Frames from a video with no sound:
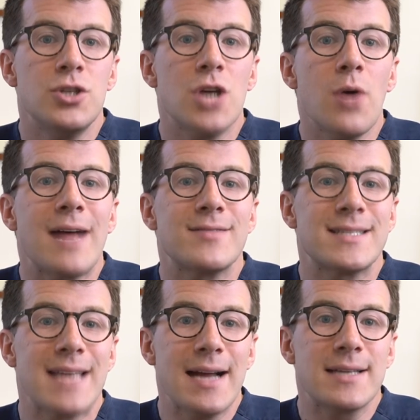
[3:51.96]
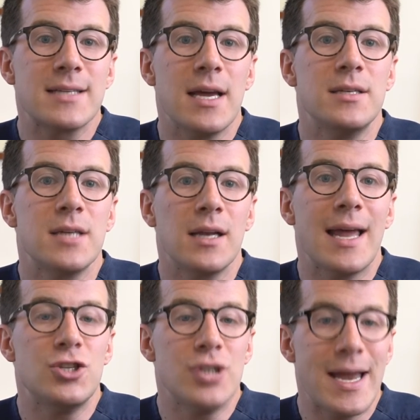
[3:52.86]
Don't have sex until
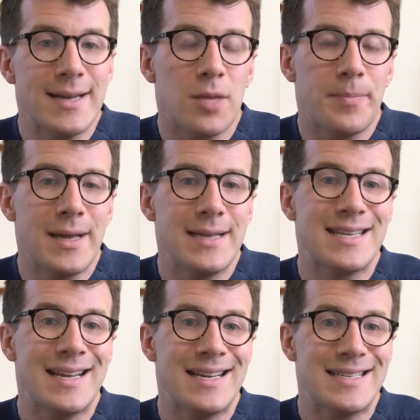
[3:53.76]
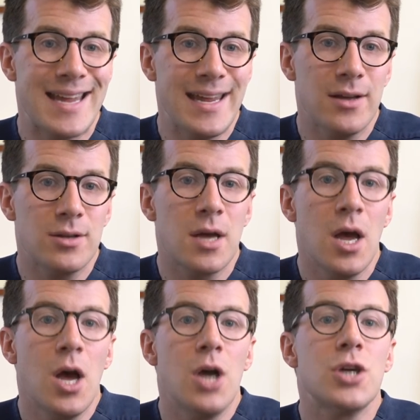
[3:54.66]
a genital piercing has healed.
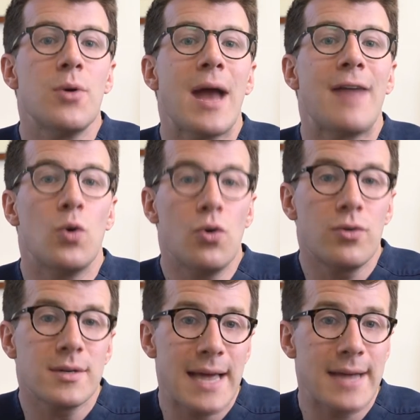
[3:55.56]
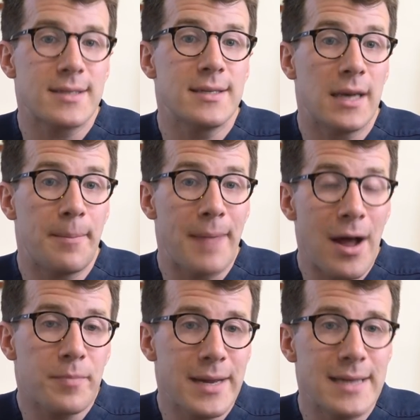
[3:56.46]
Don't have oral sex until a
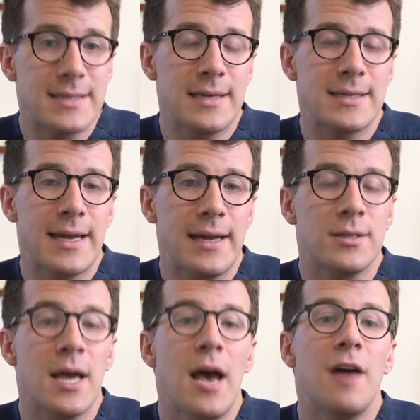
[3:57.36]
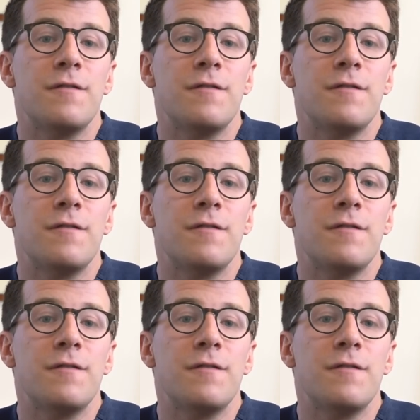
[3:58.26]
mouth piercing has healed. And